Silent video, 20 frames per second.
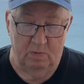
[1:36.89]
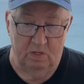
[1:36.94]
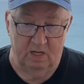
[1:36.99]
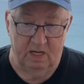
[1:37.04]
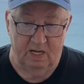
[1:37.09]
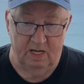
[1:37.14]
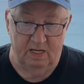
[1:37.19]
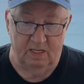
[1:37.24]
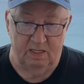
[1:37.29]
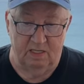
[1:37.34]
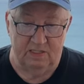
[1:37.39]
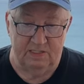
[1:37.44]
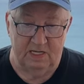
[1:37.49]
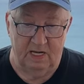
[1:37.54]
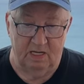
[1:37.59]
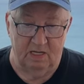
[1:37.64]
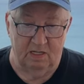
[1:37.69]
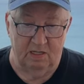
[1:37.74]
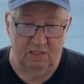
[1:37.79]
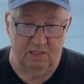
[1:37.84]
Okay, the
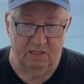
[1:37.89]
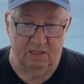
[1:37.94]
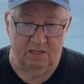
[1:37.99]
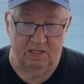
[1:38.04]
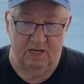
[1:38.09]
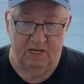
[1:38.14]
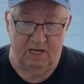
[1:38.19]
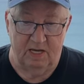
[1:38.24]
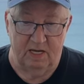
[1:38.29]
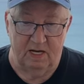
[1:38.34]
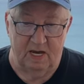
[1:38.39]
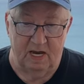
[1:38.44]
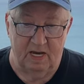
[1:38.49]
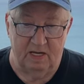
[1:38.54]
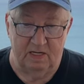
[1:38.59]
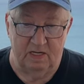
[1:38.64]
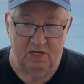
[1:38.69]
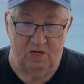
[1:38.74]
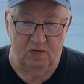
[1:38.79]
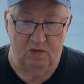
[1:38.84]
second thing I
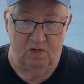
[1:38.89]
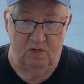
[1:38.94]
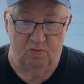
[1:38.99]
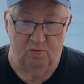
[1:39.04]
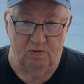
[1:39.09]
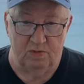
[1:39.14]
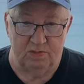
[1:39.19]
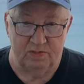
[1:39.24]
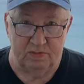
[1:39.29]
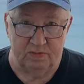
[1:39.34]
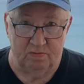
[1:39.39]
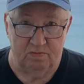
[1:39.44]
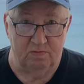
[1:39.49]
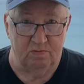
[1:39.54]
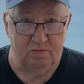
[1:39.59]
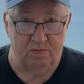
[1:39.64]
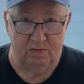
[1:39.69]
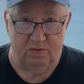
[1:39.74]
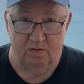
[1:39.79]
had to do was to,